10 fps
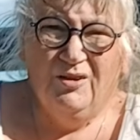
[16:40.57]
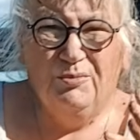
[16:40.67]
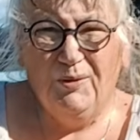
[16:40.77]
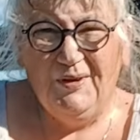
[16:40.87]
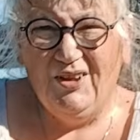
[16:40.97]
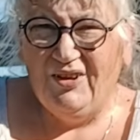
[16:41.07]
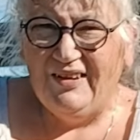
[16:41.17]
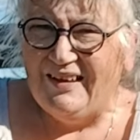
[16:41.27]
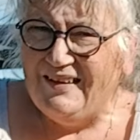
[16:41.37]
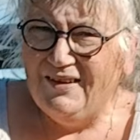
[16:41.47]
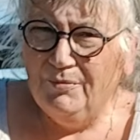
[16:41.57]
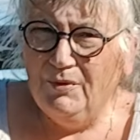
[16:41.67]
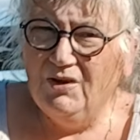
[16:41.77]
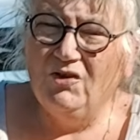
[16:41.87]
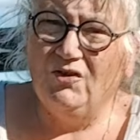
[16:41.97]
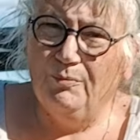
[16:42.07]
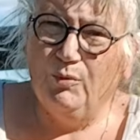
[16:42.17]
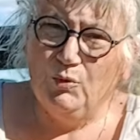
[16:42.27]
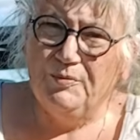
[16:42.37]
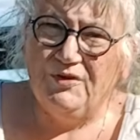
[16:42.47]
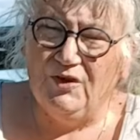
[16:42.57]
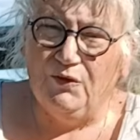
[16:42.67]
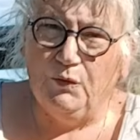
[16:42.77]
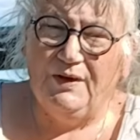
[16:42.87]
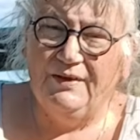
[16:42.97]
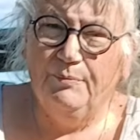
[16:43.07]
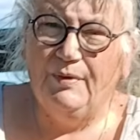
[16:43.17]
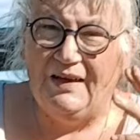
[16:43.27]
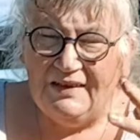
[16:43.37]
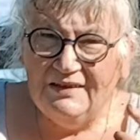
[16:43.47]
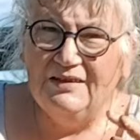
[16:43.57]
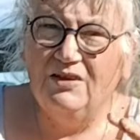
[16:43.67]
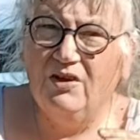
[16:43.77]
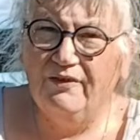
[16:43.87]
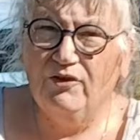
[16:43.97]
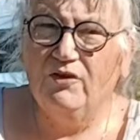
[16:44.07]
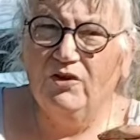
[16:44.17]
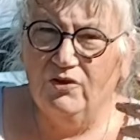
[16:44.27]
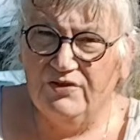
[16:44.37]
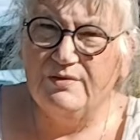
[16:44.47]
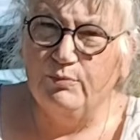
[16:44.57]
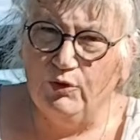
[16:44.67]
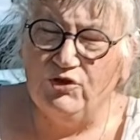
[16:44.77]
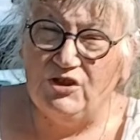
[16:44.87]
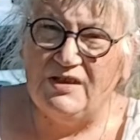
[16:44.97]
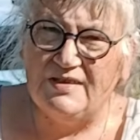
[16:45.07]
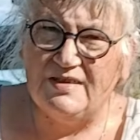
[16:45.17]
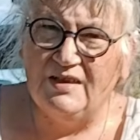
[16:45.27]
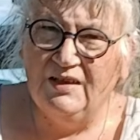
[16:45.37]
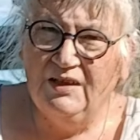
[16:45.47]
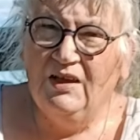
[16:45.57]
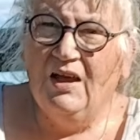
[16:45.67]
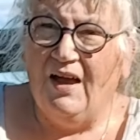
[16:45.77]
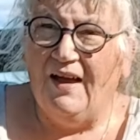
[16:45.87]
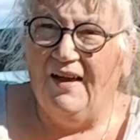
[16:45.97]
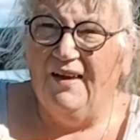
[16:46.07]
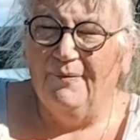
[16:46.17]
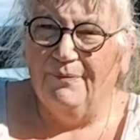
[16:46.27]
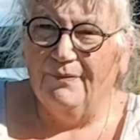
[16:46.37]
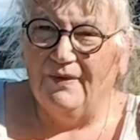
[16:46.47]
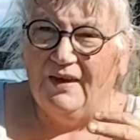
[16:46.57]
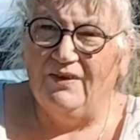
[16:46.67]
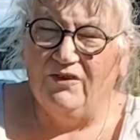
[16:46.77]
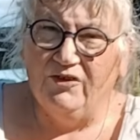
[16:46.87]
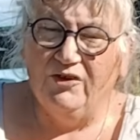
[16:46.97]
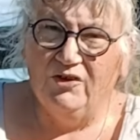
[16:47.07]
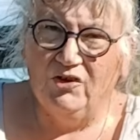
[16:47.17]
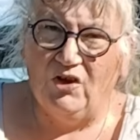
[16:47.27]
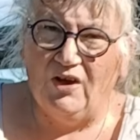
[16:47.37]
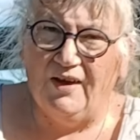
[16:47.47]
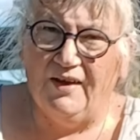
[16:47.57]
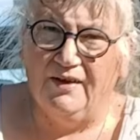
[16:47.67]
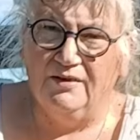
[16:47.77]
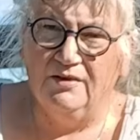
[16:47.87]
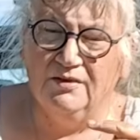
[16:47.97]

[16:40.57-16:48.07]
Probably don't need them because I bought myself one, but I've got some projects that are